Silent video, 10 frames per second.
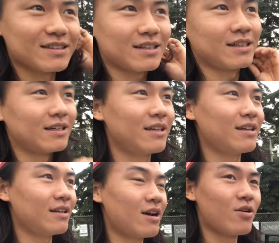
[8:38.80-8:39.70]
an,
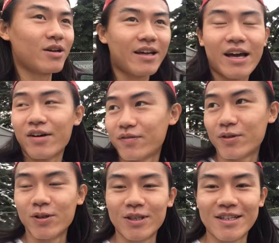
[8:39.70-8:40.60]
an hour and a half
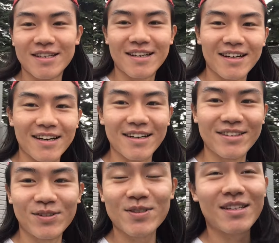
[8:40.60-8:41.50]
early. Uh,
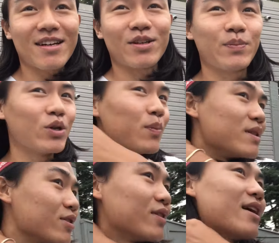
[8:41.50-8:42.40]
doors are not gonna be open
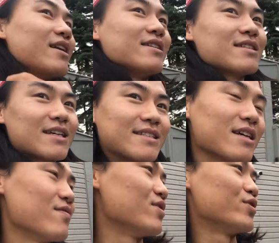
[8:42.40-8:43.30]
till nine. It's like
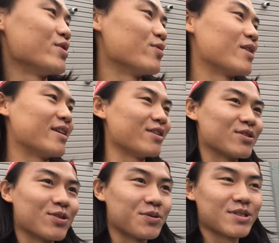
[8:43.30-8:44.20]
seven thirty right now, so we're